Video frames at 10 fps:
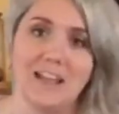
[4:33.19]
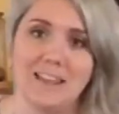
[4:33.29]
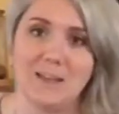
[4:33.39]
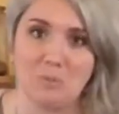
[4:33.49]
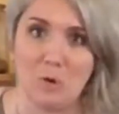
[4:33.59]
I
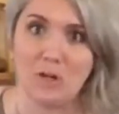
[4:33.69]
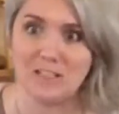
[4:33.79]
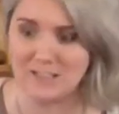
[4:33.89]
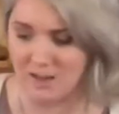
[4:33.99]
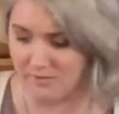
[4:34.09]
think more
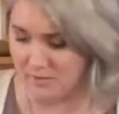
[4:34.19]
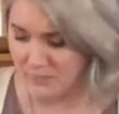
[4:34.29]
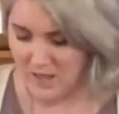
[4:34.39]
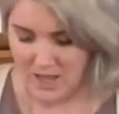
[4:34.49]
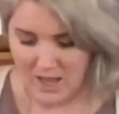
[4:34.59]
is love.
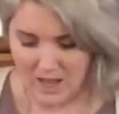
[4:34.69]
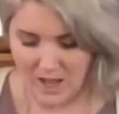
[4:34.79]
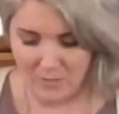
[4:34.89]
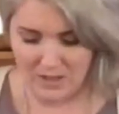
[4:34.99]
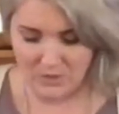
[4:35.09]

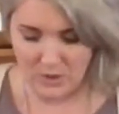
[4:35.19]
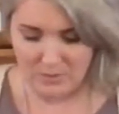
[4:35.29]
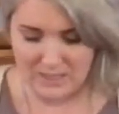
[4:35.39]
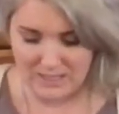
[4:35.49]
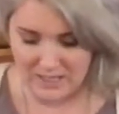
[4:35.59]
And so I'm
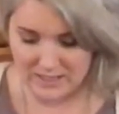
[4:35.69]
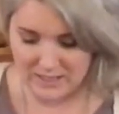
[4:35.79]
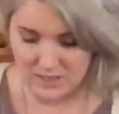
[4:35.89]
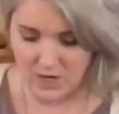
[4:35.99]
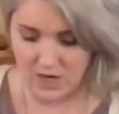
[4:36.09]
going to dice
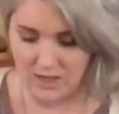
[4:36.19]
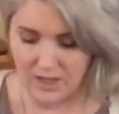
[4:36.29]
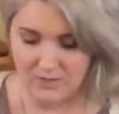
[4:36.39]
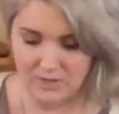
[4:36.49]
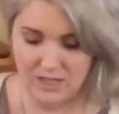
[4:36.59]
this
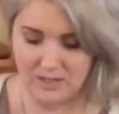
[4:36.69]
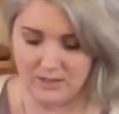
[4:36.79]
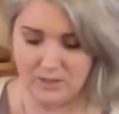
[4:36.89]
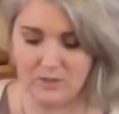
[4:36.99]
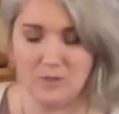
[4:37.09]
garlic after
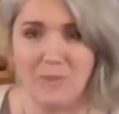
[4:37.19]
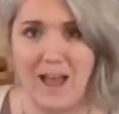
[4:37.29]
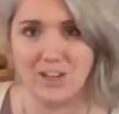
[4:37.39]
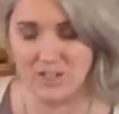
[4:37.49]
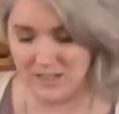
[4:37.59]
you
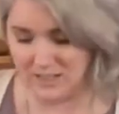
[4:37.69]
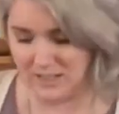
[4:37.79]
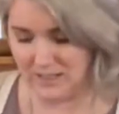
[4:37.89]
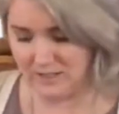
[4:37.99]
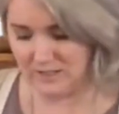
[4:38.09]
mash it,
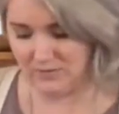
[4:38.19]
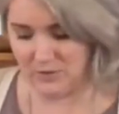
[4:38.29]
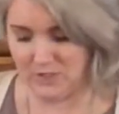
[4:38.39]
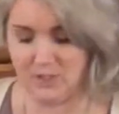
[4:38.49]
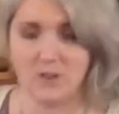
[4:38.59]
if
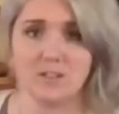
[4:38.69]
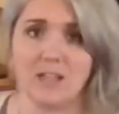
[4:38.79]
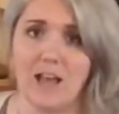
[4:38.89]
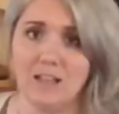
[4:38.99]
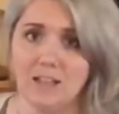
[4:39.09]
you didn't notice
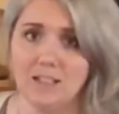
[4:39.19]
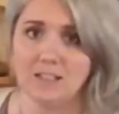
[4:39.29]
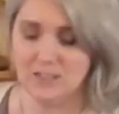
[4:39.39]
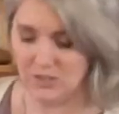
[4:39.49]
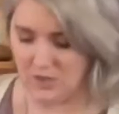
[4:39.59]
that.
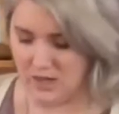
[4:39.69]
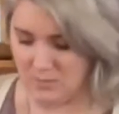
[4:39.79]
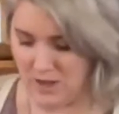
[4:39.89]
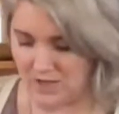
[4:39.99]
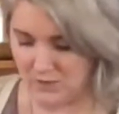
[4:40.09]
You kind
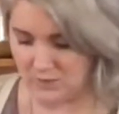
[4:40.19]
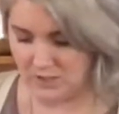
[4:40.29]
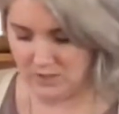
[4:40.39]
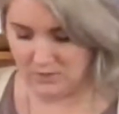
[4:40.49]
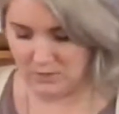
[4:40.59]
of mash it with
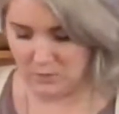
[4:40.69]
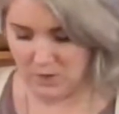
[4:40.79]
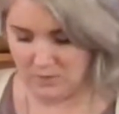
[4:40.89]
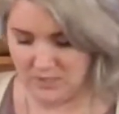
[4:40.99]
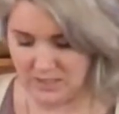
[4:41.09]
the heel of your
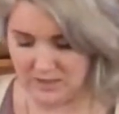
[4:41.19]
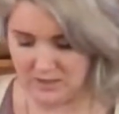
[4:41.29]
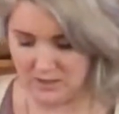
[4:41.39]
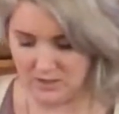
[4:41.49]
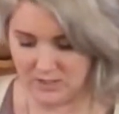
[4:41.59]
palm to get
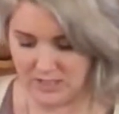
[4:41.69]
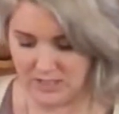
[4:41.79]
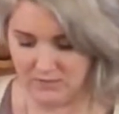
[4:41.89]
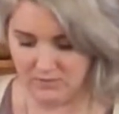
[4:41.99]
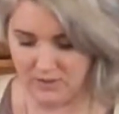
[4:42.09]
the little
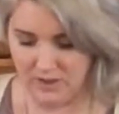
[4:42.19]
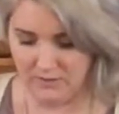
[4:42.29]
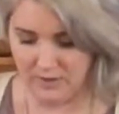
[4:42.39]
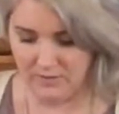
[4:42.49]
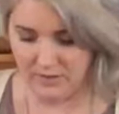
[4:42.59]
skin to flop
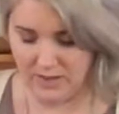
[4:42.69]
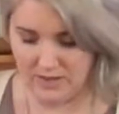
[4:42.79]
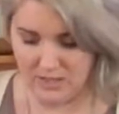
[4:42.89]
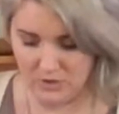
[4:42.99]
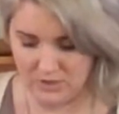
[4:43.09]
off, and
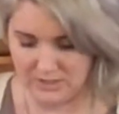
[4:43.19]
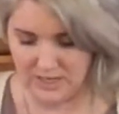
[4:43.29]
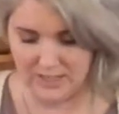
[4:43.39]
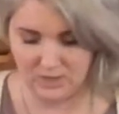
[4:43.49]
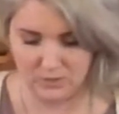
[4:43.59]
then you just
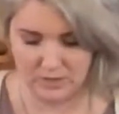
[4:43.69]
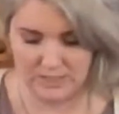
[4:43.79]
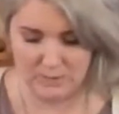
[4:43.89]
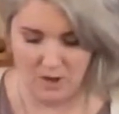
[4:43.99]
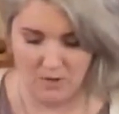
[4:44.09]
dice it really
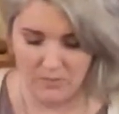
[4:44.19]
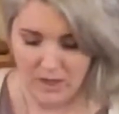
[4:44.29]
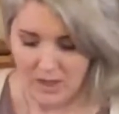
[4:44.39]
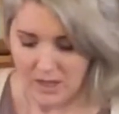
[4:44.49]
small.